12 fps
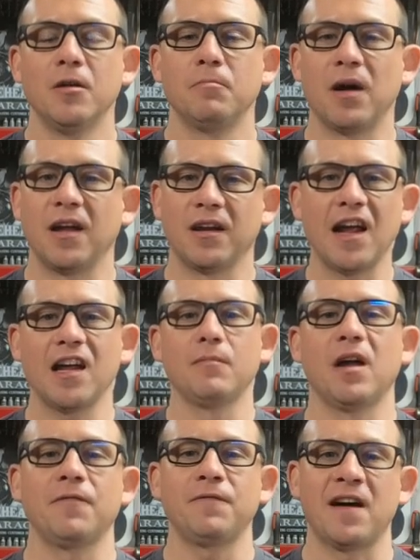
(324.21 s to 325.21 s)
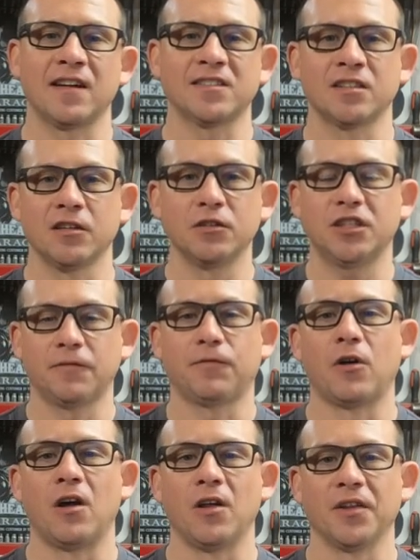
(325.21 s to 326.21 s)
but A M F had a solution
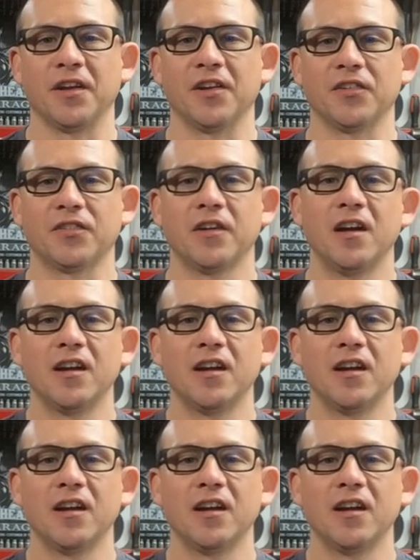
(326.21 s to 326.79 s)
for all this.